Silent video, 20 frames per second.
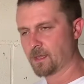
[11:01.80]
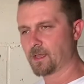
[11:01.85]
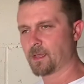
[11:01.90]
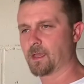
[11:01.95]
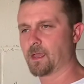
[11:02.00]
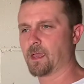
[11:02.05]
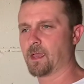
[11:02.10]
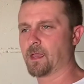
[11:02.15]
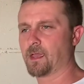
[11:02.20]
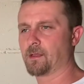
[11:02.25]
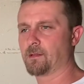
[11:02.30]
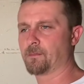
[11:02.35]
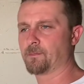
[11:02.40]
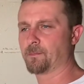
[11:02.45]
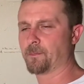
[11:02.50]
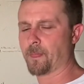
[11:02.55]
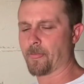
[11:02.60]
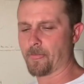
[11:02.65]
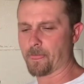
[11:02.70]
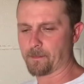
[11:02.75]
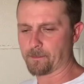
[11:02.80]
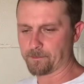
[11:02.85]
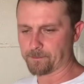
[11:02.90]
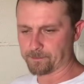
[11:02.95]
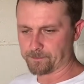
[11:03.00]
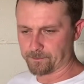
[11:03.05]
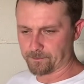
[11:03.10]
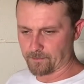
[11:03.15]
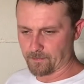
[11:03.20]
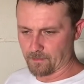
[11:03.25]
and
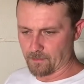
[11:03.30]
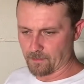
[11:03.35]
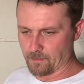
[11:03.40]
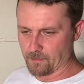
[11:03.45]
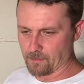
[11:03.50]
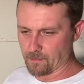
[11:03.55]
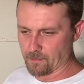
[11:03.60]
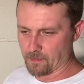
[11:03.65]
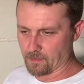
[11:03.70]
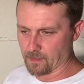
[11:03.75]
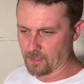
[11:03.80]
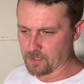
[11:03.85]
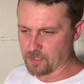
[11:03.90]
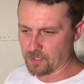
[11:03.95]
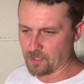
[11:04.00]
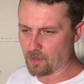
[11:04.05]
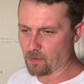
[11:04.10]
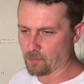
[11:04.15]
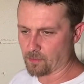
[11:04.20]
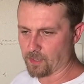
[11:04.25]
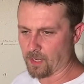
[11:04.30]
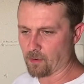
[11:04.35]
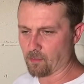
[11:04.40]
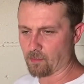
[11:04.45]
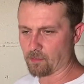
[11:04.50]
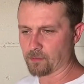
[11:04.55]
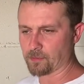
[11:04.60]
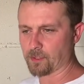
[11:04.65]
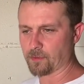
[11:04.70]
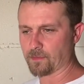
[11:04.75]
I'll let you know what day we're
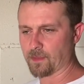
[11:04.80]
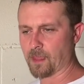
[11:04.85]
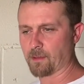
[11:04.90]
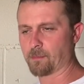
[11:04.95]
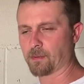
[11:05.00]
going to do that.